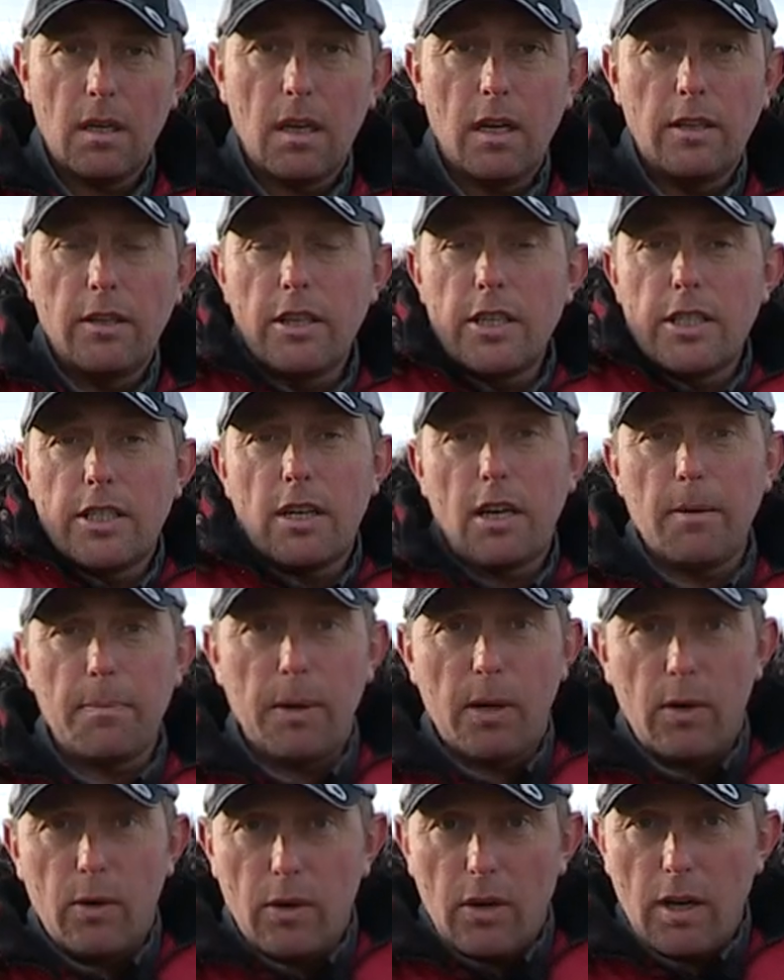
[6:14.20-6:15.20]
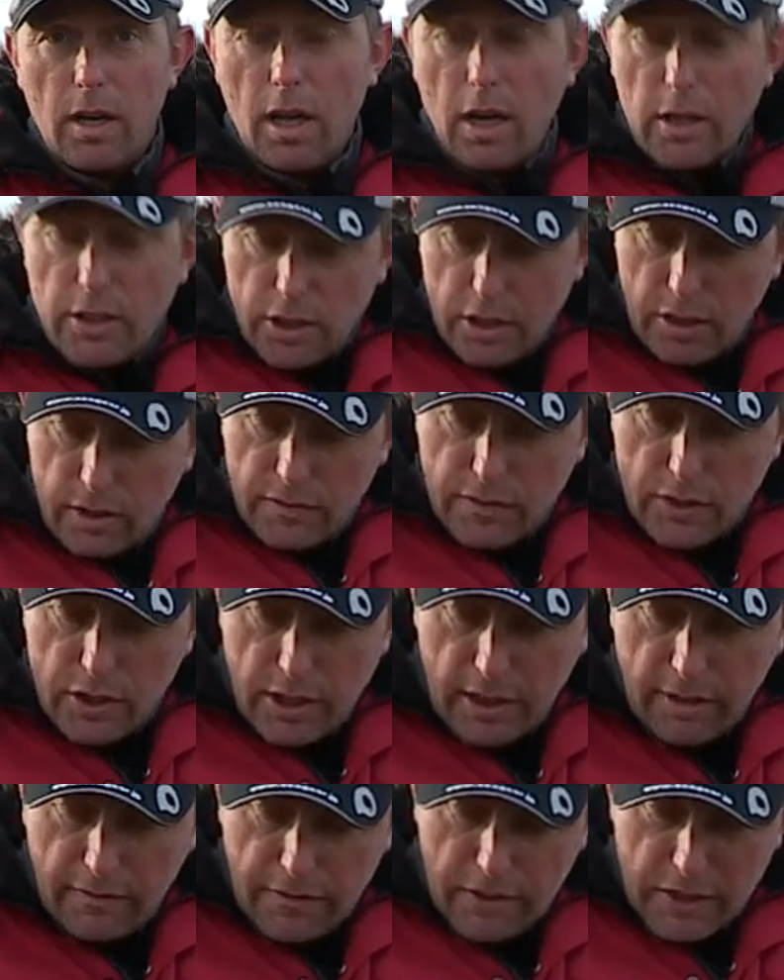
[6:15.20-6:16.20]
Another type of lure I like to use for
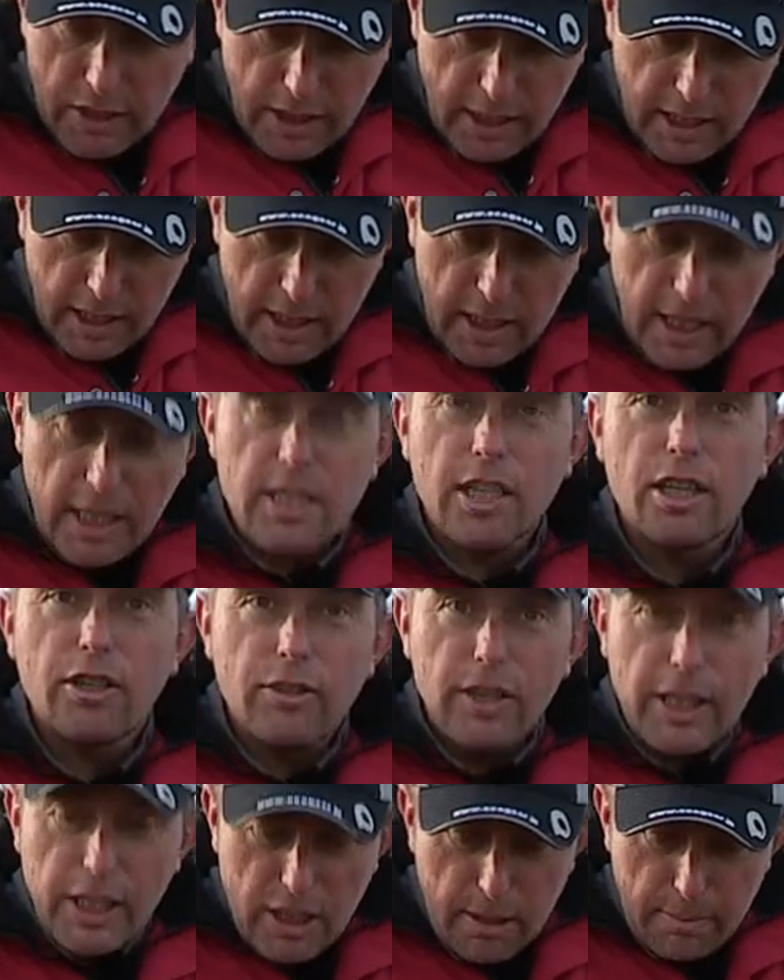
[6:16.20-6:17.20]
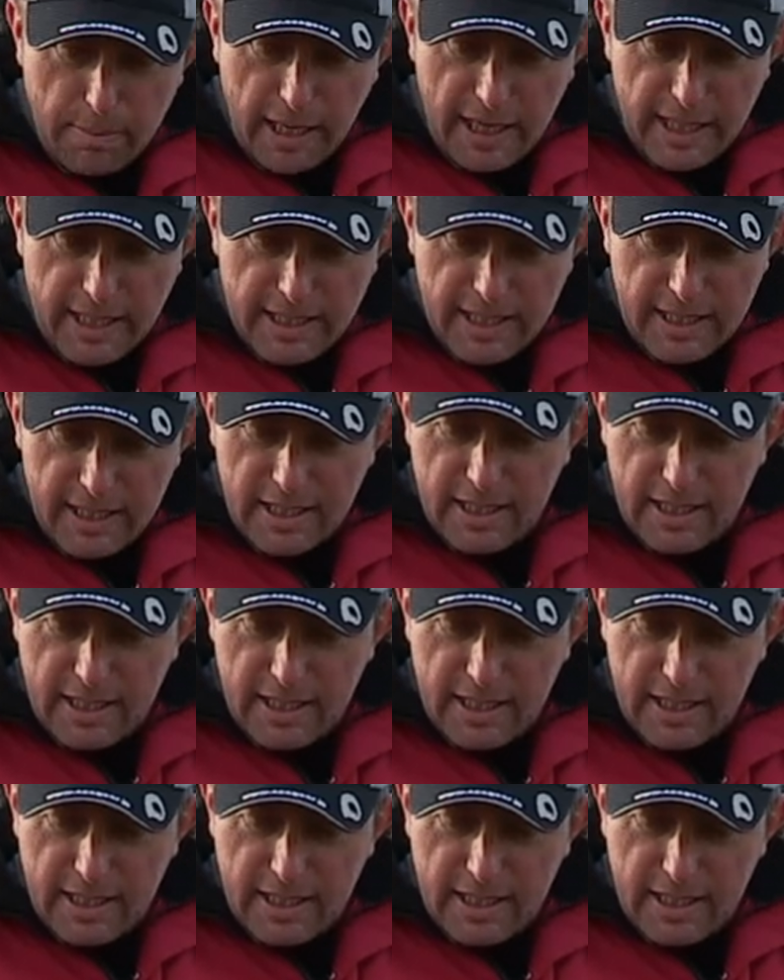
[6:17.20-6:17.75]
jig fishing is a creature bait.